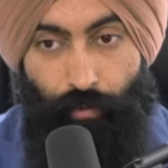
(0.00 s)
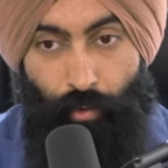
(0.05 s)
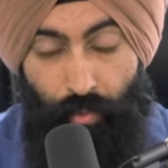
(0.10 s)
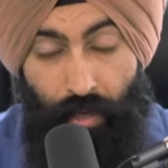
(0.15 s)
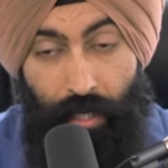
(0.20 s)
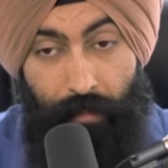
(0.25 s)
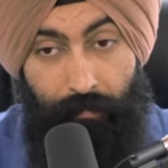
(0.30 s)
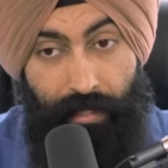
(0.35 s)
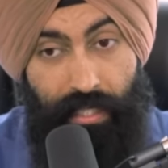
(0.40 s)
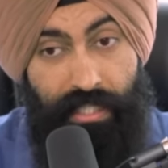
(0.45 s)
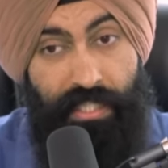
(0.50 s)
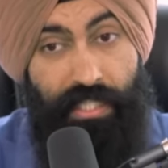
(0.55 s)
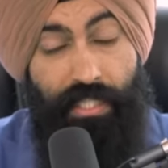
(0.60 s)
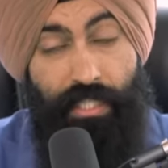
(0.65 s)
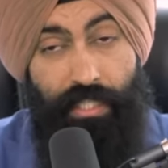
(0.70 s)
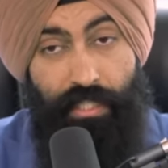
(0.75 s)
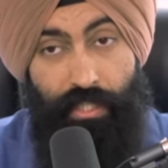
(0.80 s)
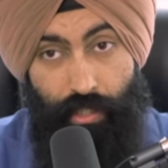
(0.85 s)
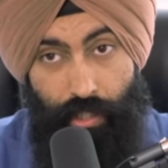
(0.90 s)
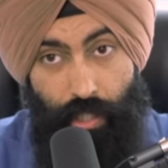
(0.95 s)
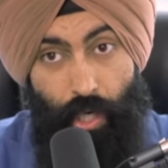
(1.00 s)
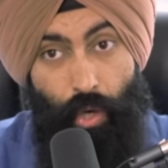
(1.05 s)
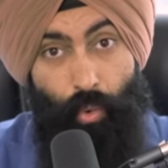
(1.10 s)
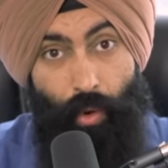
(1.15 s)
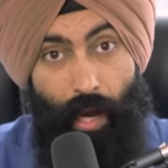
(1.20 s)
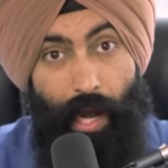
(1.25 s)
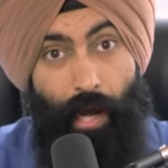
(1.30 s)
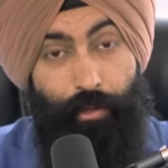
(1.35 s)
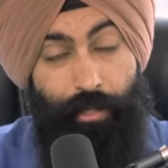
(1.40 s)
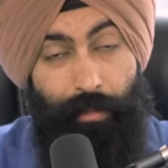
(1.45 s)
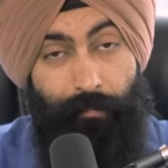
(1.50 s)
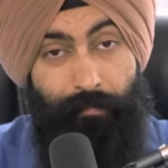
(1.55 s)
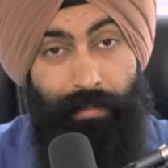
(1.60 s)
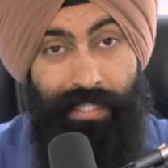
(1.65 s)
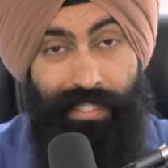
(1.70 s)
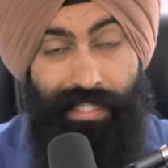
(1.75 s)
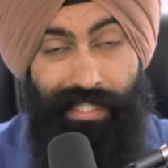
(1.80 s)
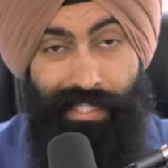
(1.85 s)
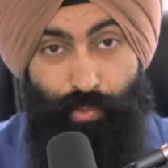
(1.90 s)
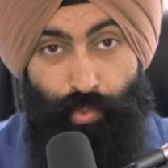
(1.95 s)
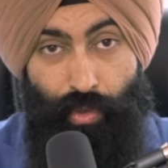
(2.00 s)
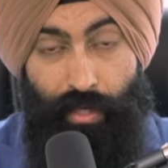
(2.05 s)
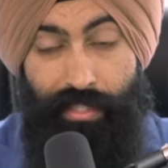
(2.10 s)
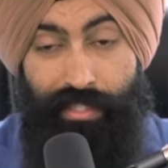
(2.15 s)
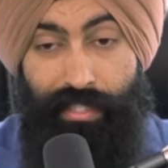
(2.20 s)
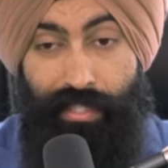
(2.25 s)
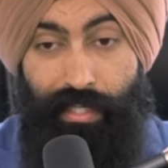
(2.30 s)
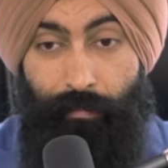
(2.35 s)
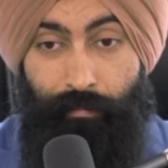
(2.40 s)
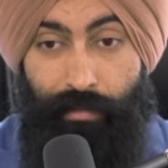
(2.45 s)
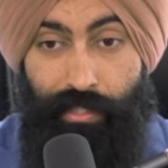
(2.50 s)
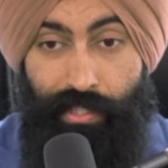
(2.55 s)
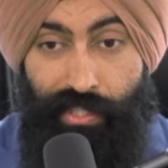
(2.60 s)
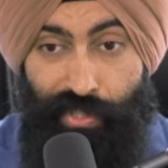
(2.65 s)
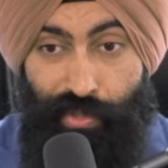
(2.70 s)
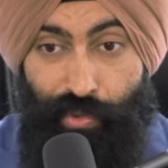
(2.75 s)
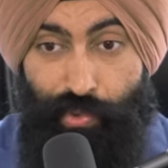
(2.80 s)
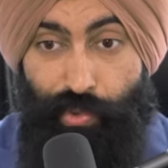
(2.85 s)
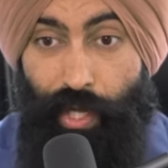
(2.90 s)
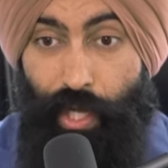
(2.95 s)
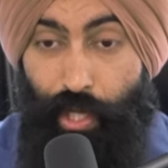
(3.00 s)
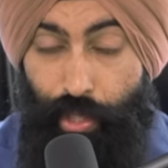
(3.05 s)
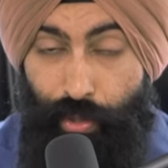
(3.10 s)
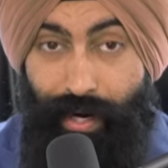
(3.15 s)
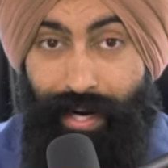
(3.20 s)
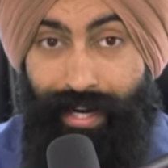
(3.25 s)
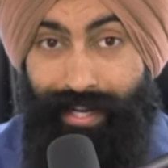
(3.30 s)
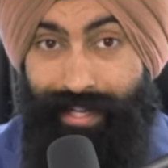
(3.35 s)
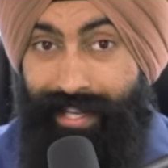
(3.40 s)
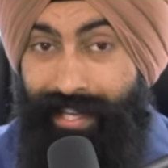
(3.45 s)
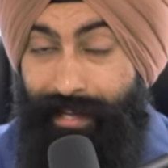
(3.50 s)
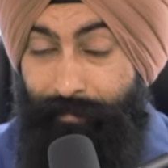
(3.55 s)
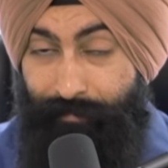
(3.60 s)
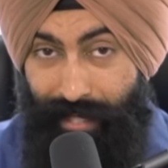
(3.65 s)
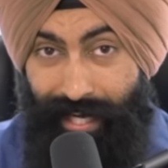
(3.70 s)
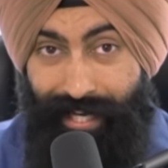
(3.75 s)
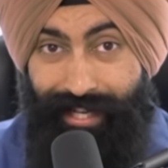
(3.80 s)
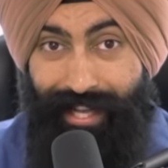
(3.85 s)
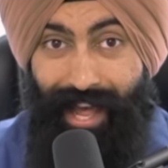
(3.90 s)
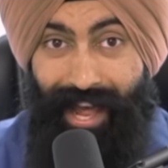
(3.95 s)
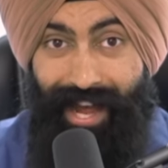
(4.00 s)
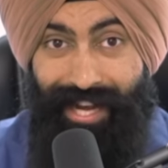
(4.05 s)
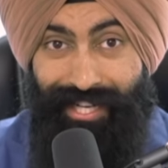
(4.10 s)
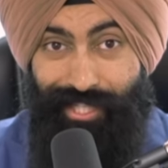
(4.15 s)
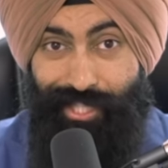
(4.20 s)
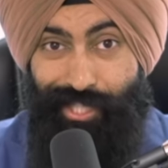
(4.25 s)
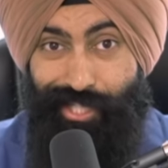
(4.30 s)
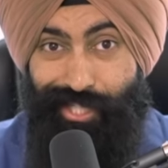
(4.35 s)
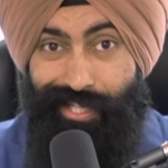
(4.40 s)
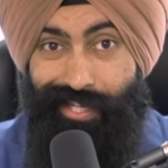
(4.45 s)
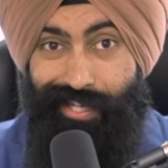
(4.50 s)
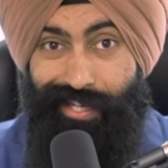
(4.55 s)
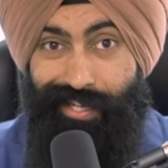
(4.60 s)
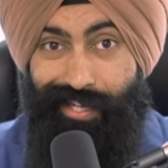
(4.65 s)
For one, because you need to know how the business works. And number two, you got to keep that cash